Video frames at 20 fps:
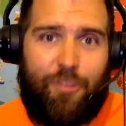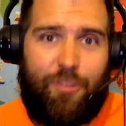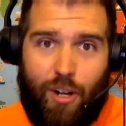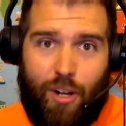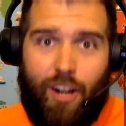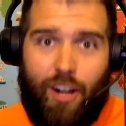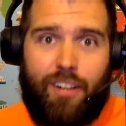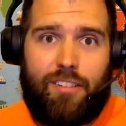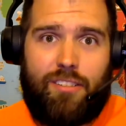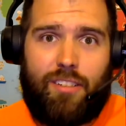
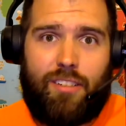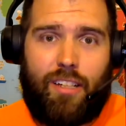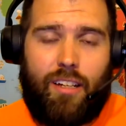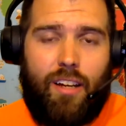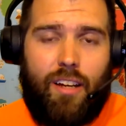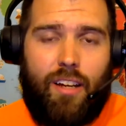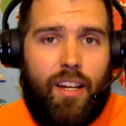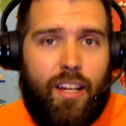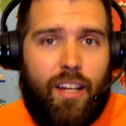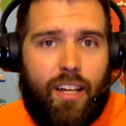Honestly,
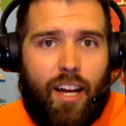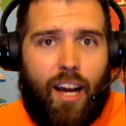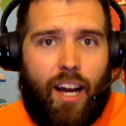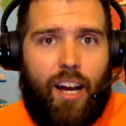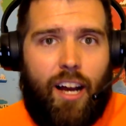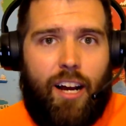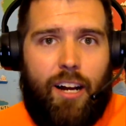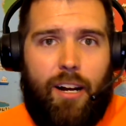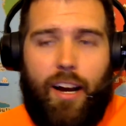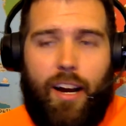
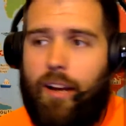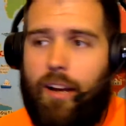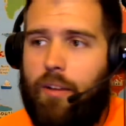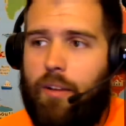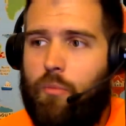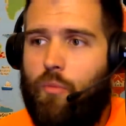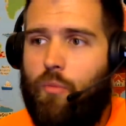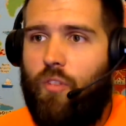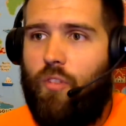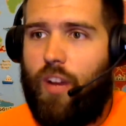uh,
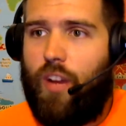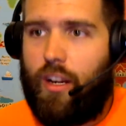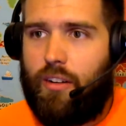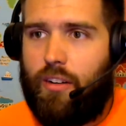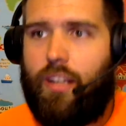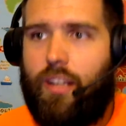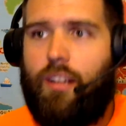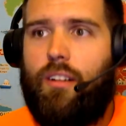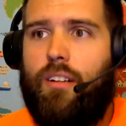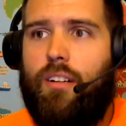I'm
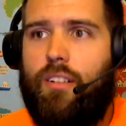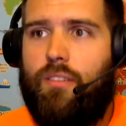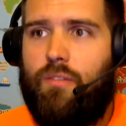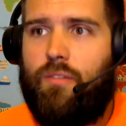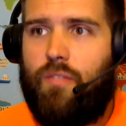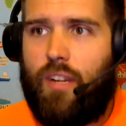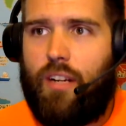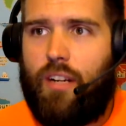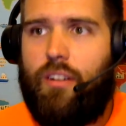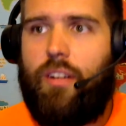very
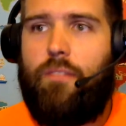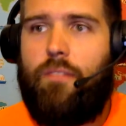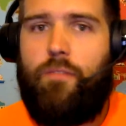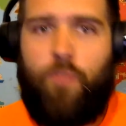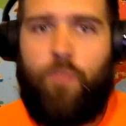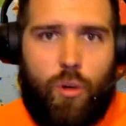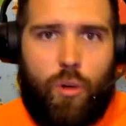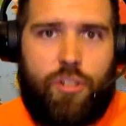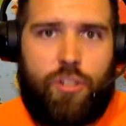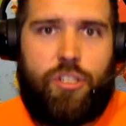very
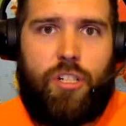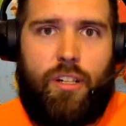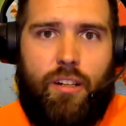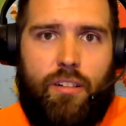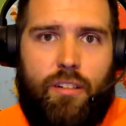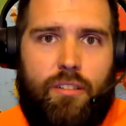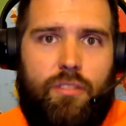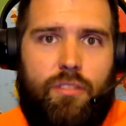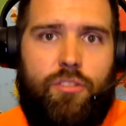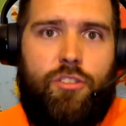
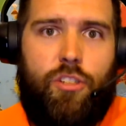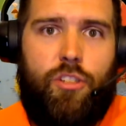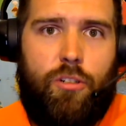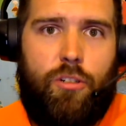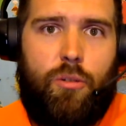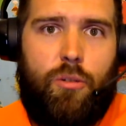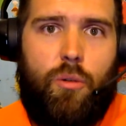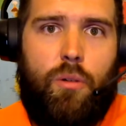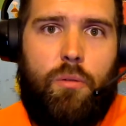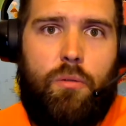fortunate
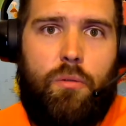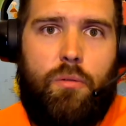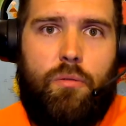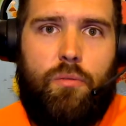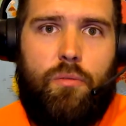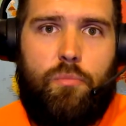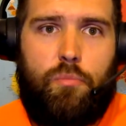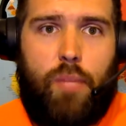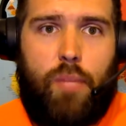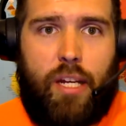to
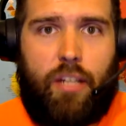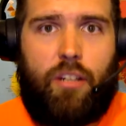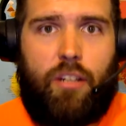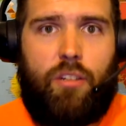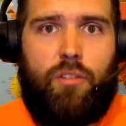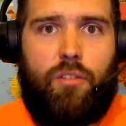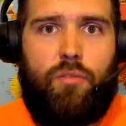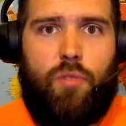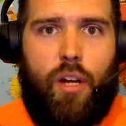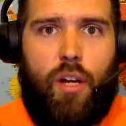make
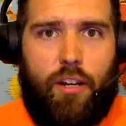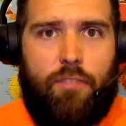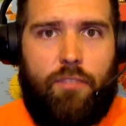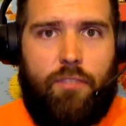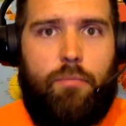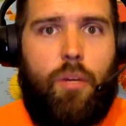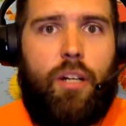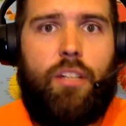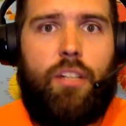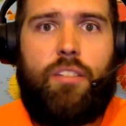enough
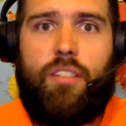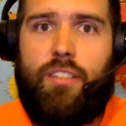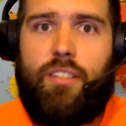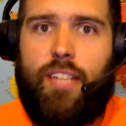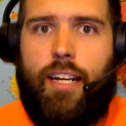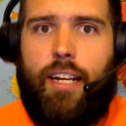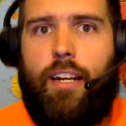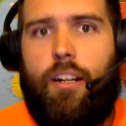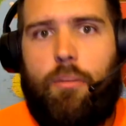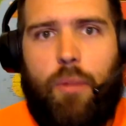money to take
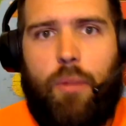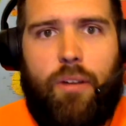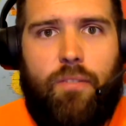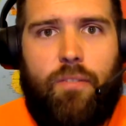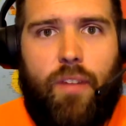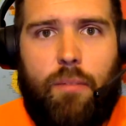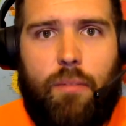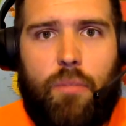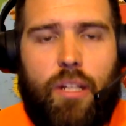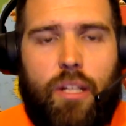care of my
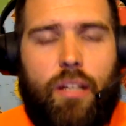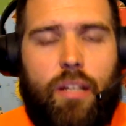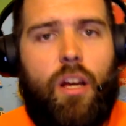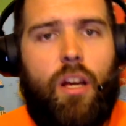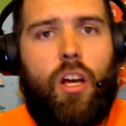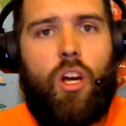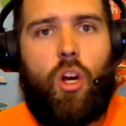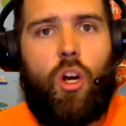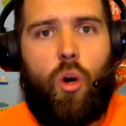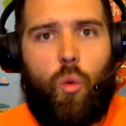family
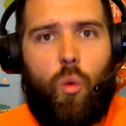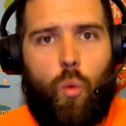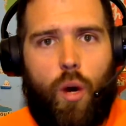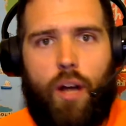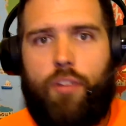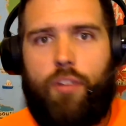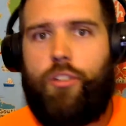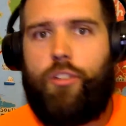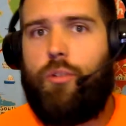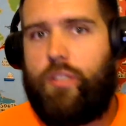while
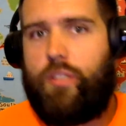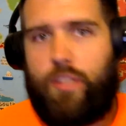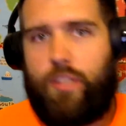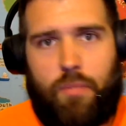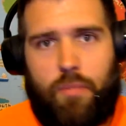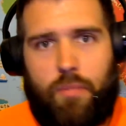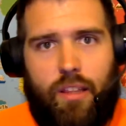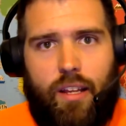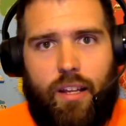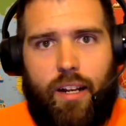doing
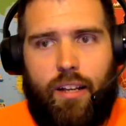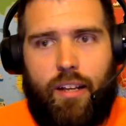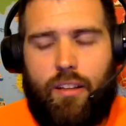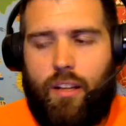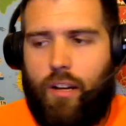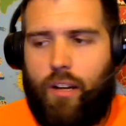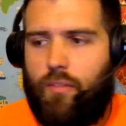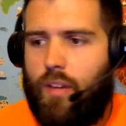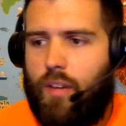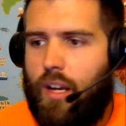something that I
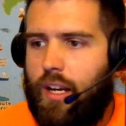love.